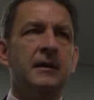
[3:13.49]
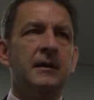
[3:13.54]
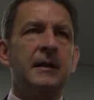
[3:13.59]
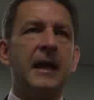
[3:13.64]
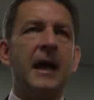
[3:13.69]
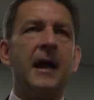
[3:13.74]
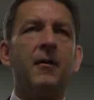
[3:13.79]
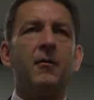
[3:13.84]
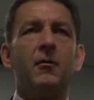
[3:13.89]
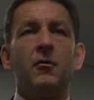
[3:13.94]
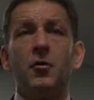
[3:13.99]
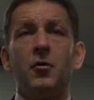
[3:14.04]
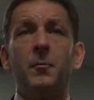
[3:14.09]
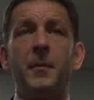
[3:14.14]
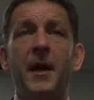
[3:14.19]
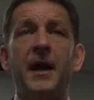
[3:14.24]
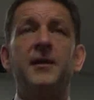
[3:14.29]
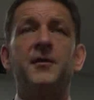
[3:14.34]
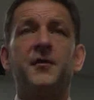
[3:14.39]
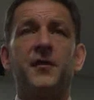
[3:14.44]
Now, who
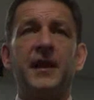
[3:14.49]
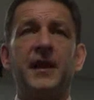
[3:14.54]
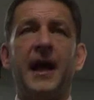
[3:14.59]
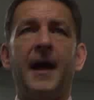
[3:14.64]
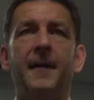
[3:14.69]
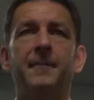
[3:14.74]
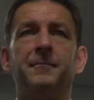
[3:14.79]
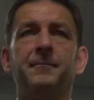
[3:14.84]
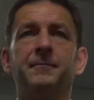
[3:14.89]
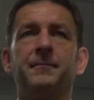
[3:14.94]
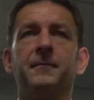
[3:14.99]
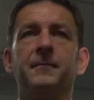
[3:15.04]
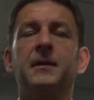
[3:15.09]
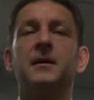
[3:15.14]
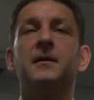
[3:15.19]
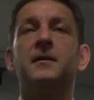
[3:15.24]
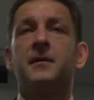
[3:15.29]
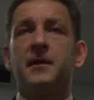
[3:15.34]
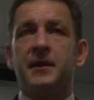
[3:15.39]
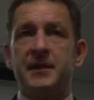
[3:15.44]
pays for that?
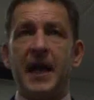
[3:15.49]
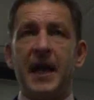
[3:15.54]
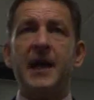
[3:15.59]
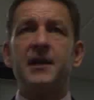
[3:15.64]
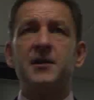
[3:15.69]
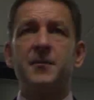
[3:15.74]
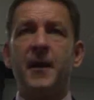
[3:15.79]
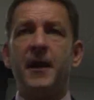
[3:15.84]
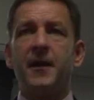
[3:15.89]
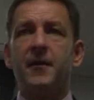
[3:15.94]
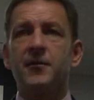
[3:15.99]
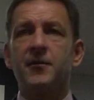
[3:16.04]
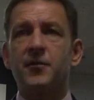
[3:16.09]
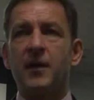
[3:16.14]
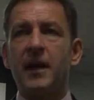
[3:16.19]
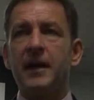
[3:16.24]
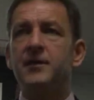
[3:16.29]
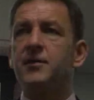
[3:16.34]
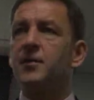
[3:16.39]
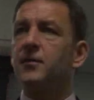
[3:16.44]
The taxpayers,
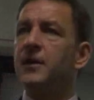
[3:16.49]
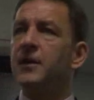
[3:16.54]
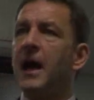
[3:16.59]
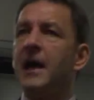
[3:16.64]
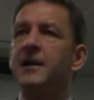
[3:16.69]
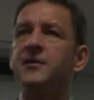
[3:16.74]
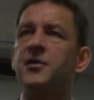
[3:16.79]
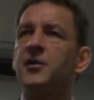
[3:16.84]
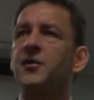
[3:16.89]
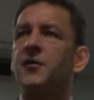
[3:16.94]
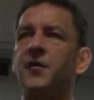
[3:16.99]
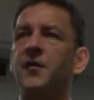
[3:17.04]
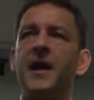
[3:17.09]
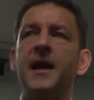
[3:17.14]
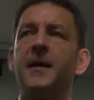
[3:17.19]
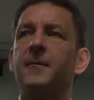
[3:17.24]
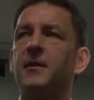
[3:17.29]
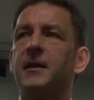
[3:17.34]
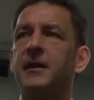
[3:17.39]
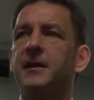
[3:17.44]
right? So, not just
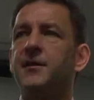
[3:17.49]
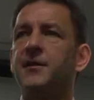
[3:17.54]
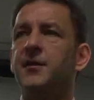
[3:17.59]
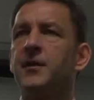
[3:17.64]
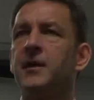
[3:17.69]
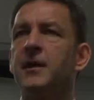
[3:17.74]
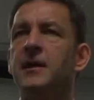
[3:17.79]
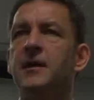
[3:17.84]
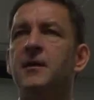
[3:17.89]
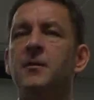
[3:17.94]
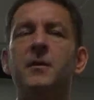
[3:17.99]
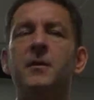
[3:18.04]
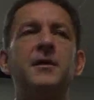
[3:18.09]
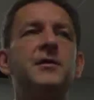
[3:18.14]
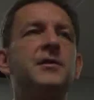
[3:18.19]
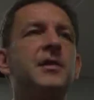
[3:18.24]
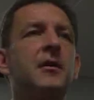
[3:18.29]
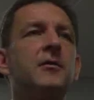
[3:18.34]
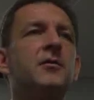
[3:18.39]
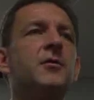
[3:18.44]
families
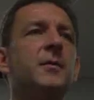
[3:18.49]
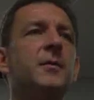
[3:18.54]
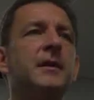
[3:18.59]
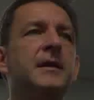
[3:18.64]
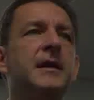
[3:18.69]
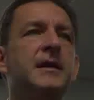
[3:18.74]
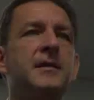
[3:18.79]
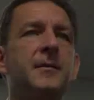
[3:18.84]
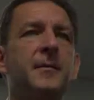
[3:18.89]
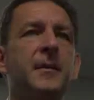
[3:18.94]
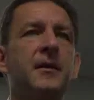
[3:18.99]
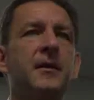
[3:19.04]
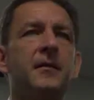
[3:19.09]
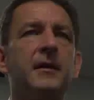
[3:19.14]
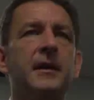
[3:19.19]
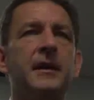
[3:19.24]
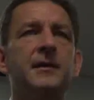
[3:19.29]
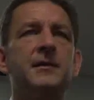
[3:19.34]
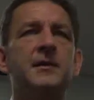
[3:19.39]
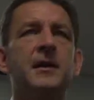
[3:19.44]
with children with
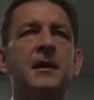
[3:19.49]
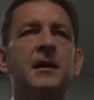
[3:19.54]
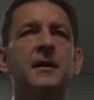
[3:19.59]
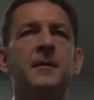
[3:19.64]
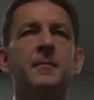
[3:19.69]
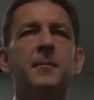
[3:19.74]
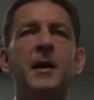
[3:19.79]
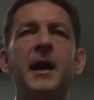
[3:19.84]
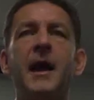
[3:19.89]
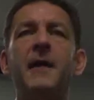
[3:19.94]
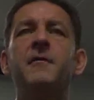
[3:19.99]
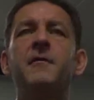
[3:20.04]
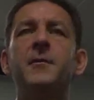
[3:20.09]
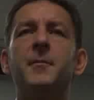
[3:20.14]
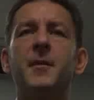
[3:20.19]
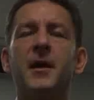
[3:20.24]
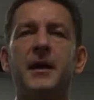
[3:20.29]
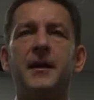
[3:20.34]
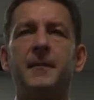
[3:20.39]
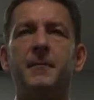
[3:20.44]
disabilities, but
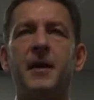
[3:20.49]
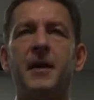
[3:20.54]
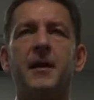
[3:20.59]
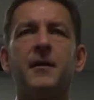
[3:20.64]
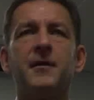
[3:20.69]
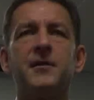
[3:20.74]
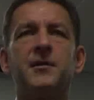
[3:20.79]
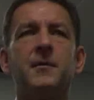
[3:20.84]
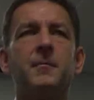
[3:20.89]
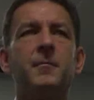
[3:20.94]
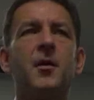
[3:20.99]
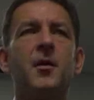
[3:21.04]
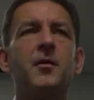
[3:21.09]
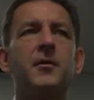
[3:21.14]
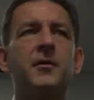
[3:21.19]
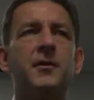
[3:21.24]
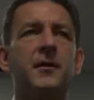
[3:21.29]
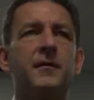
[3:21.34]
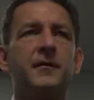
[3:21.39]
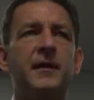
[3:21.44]
everybody bears the
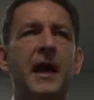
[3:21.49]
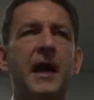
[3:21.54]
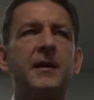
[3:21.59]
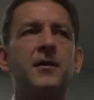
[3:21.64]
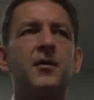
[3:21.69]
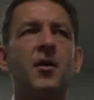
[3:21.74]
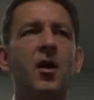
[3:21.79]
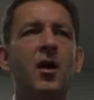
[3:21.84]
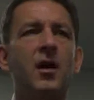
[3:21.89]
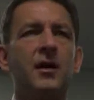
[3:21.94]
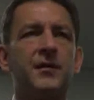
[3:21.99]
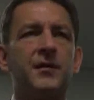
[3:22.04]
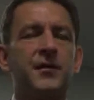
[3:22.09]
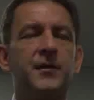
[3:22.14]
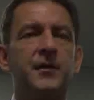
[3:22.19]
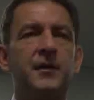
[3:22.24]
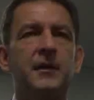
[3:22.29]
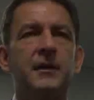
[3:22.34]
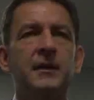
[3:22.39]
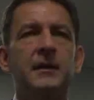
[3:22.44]
burden of that
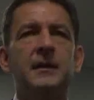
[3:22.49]
cost.